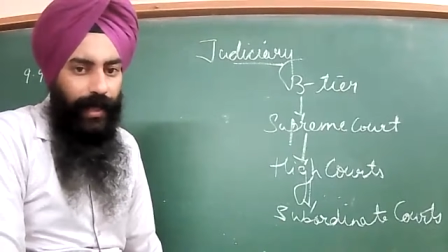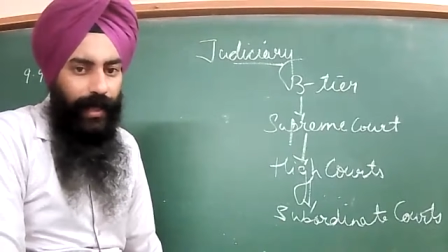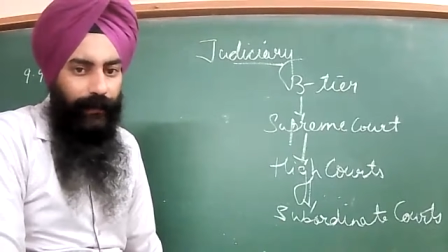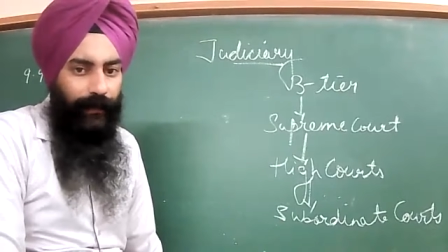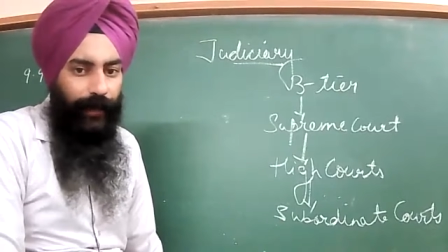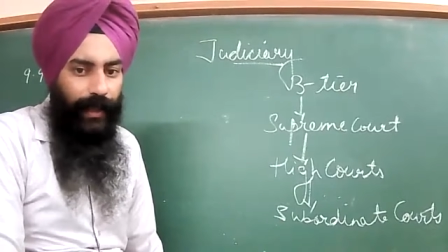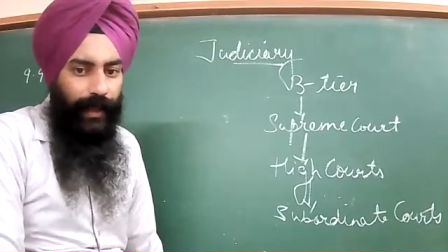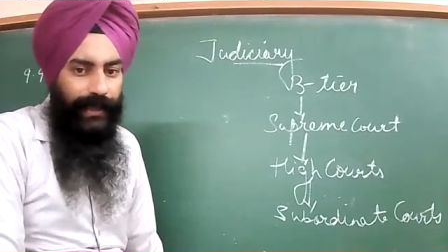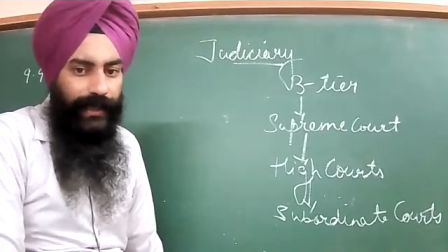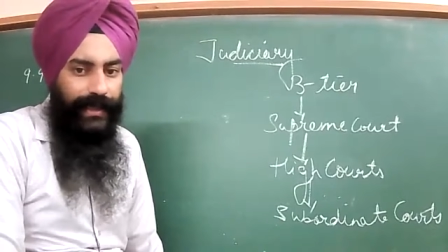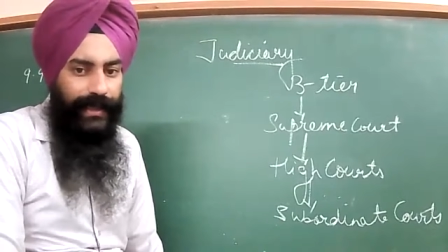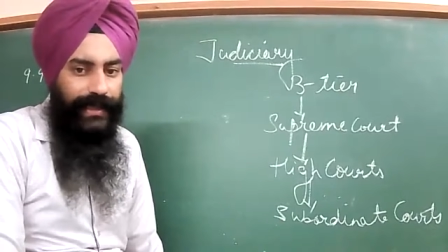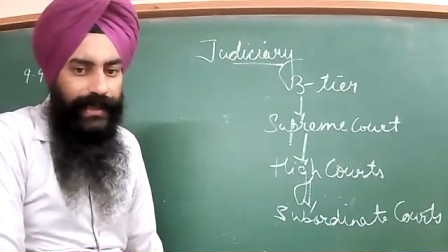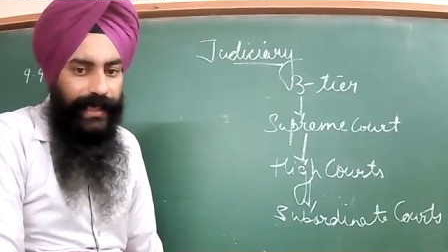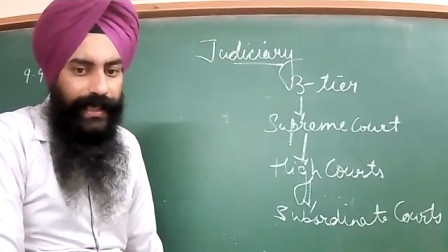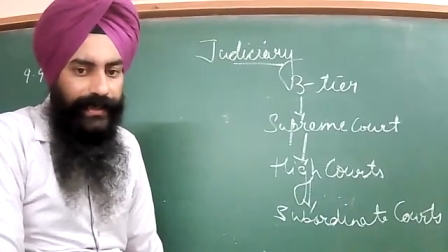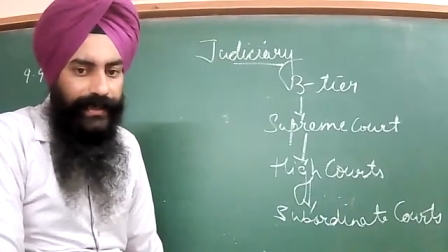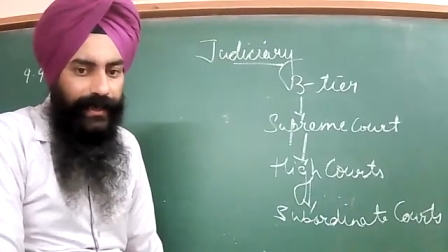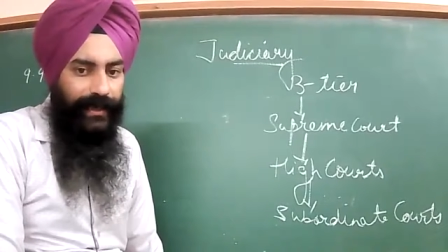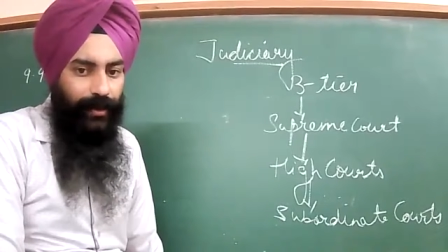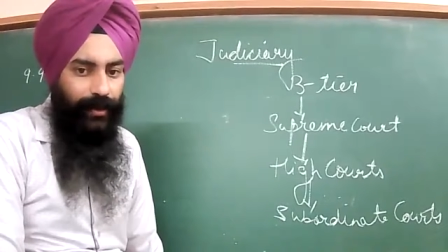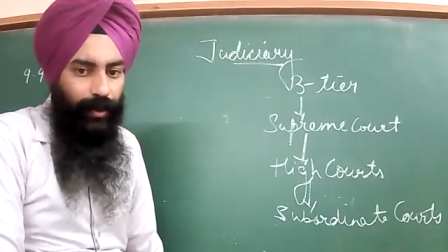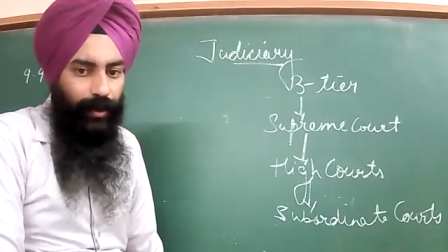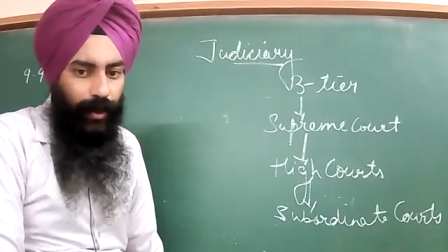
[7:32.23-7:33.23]
For this as
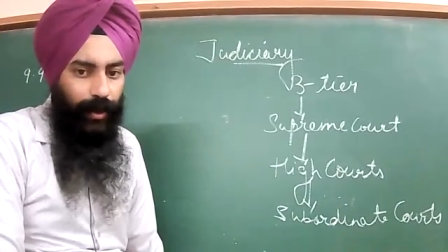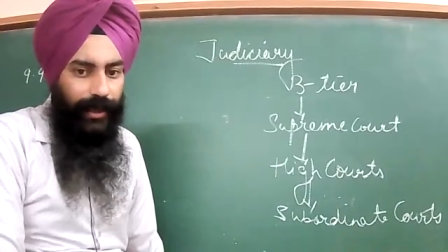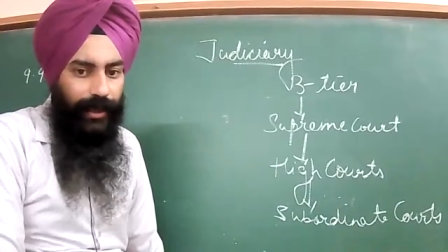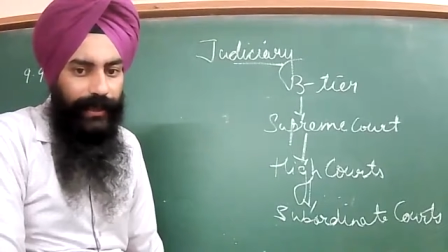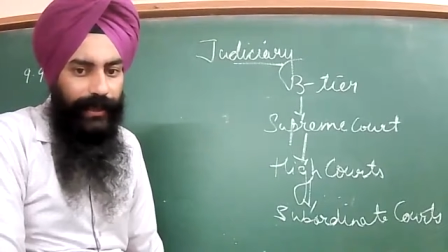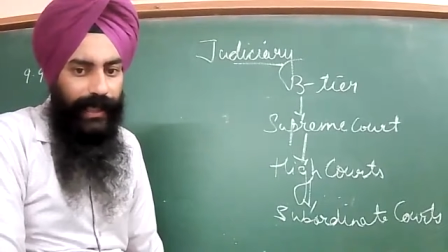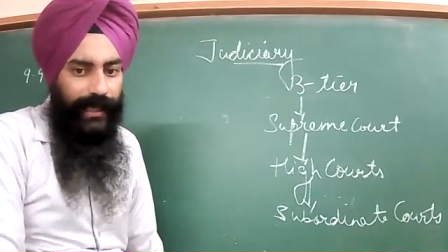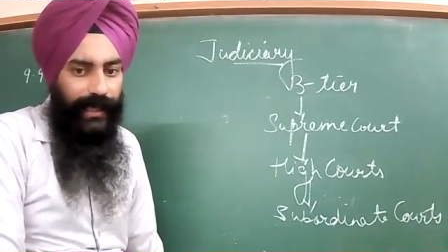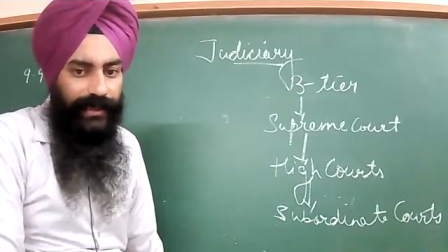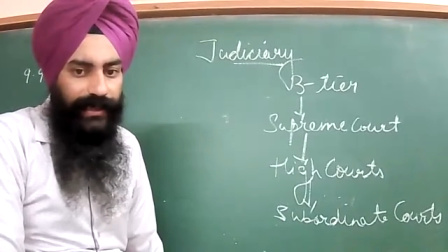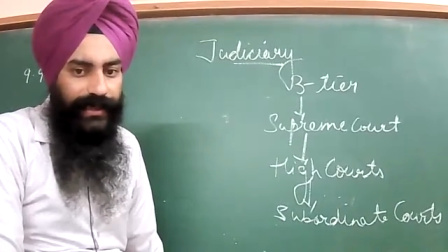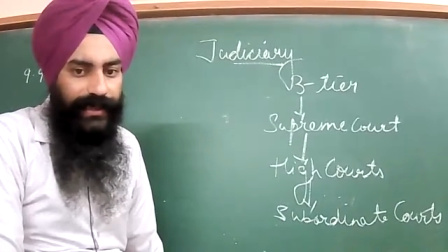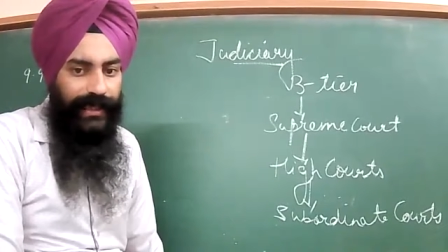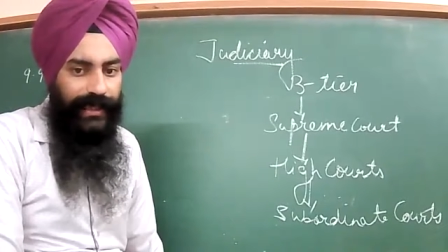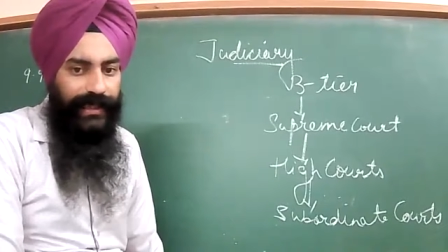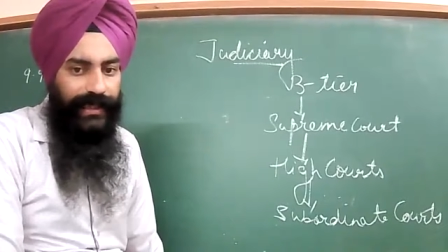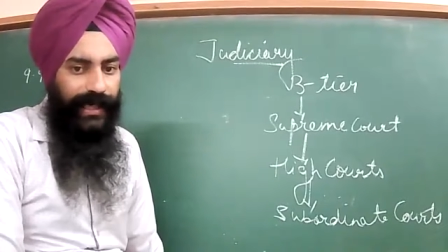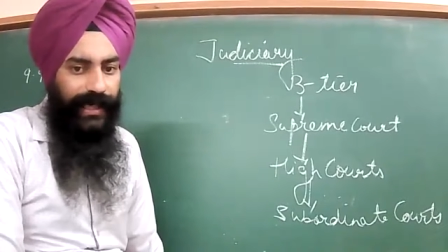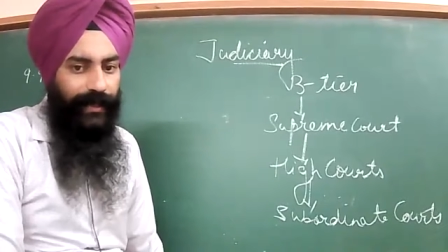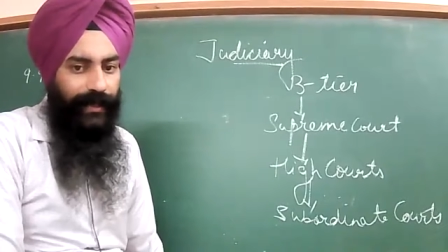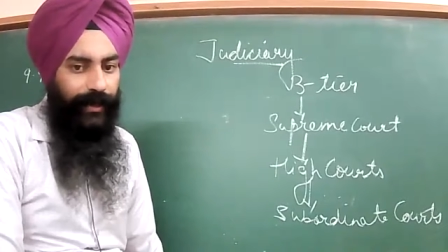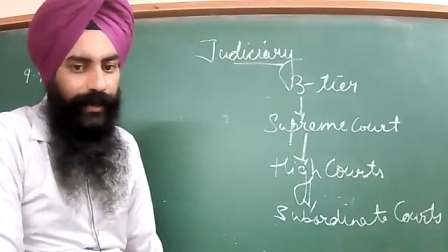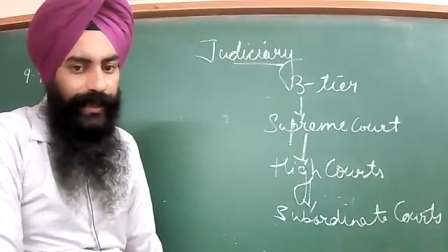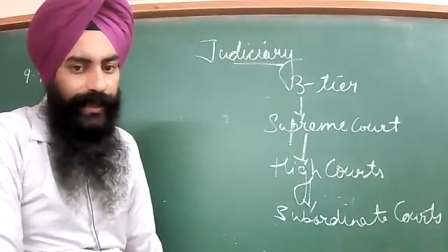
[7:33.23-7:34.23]
a lok adalats. These
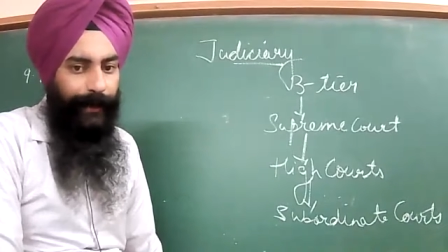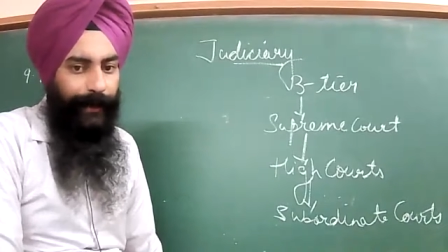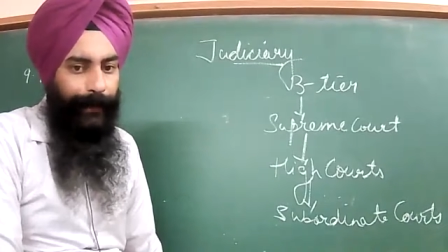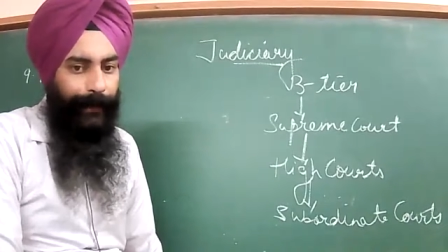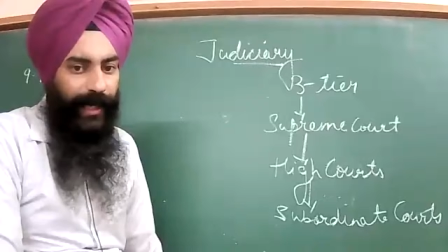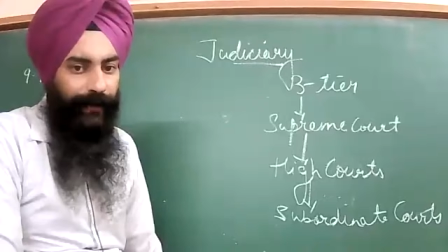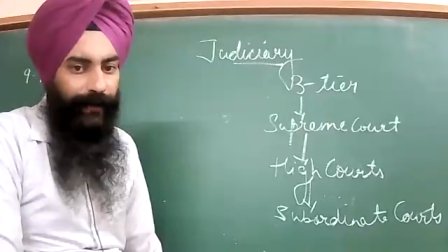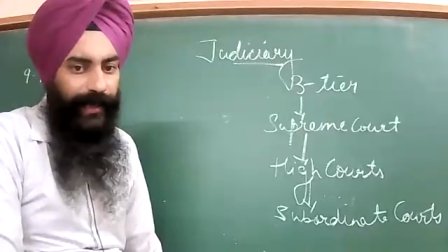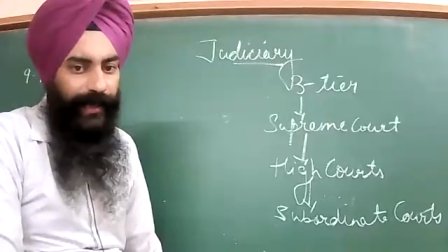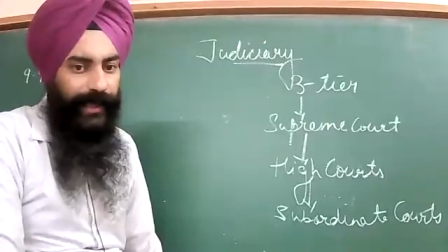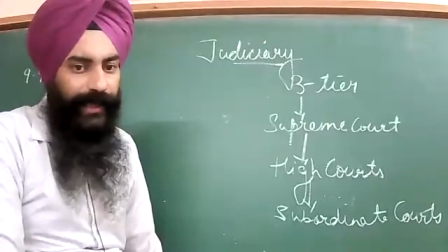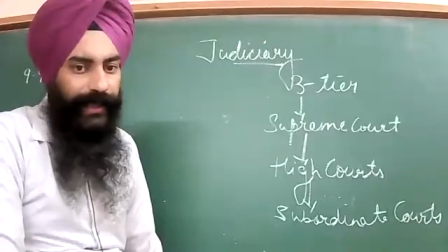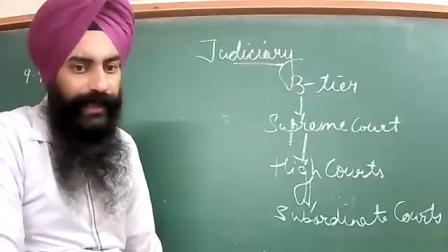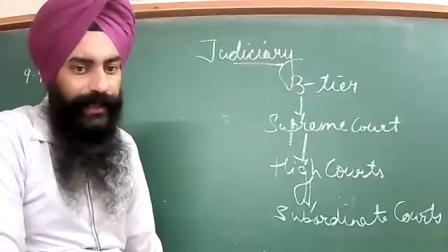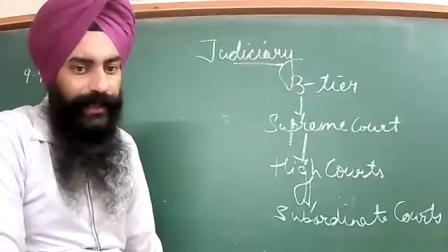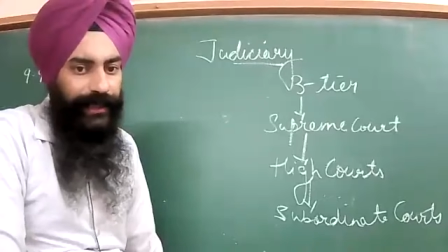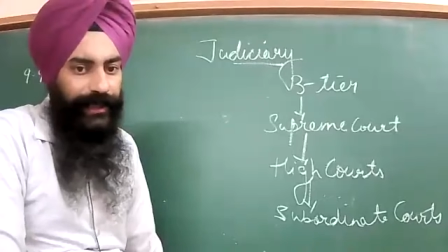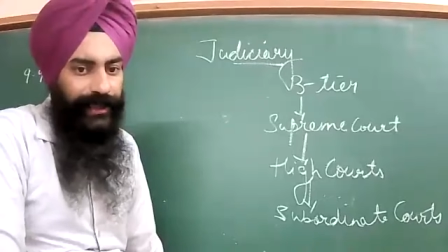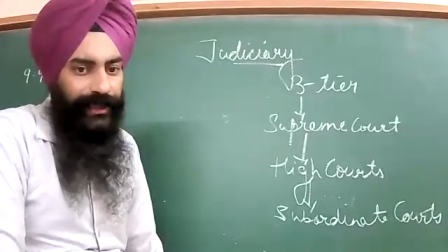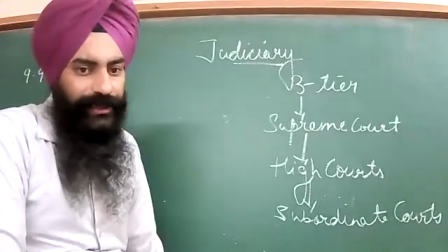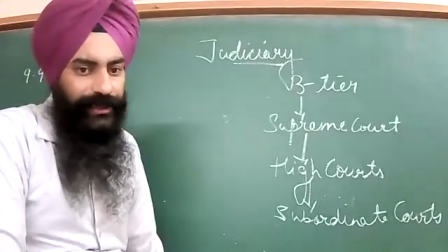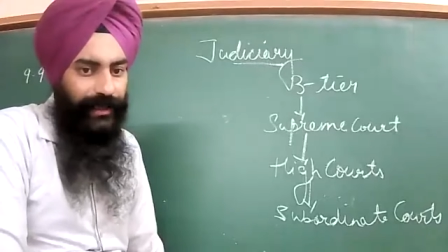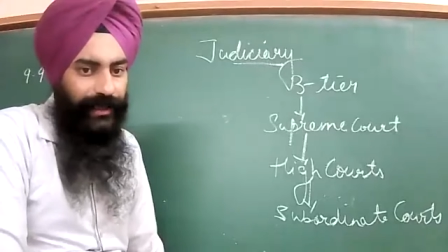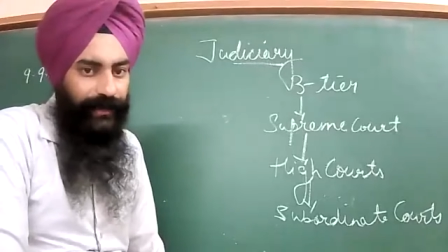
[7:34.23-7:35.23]
are not a permanent in
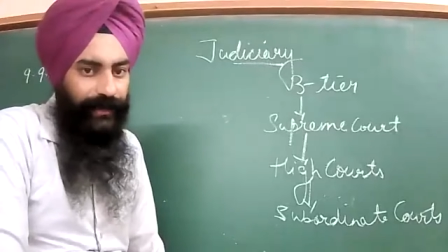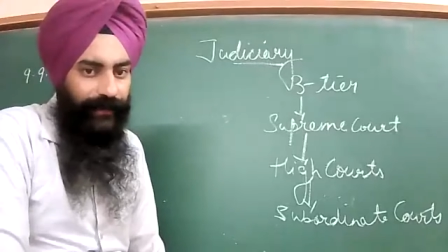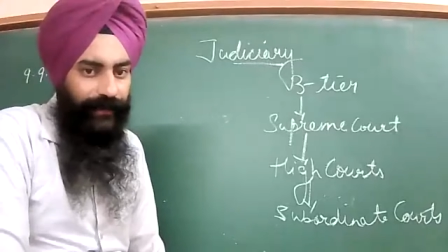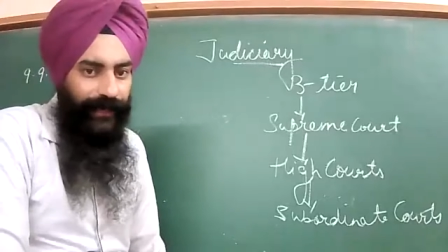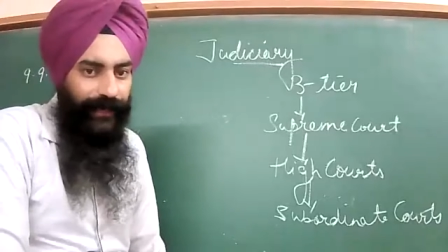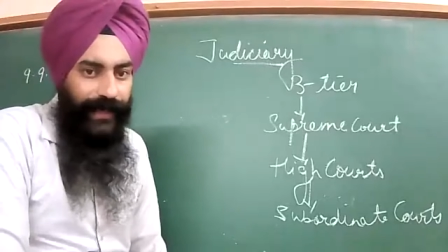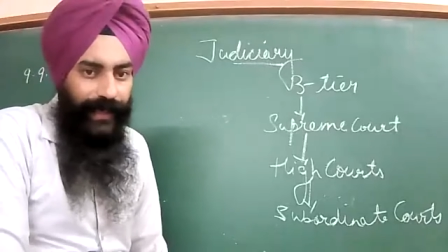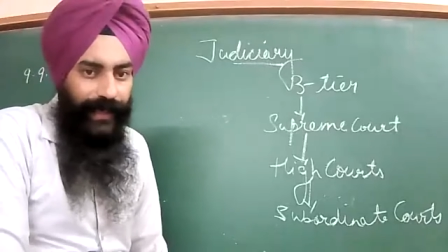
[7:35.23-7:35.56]
nature.